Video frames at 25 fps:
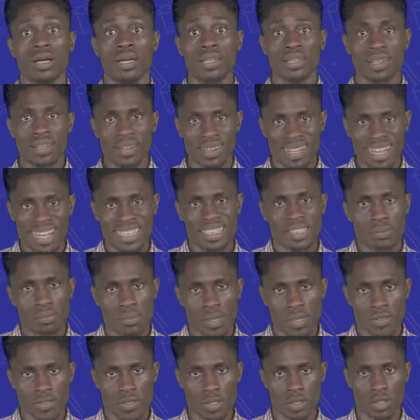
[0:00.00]
The last
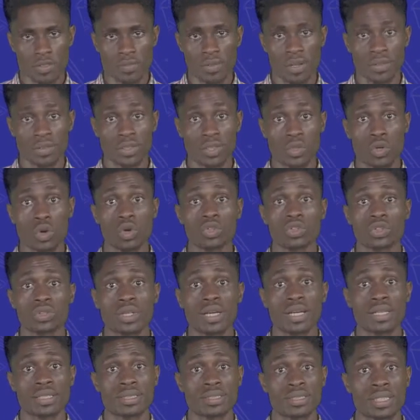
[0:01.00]
method of
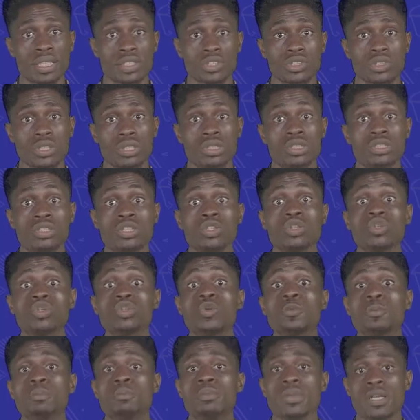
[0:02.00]
agricultural extension is the
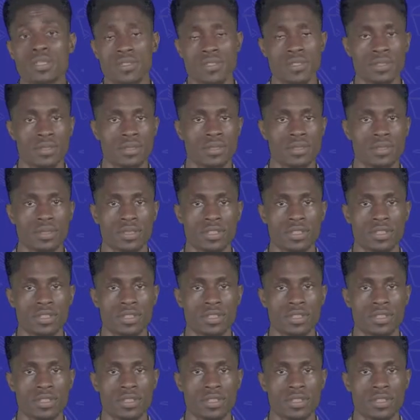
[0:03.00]
group method.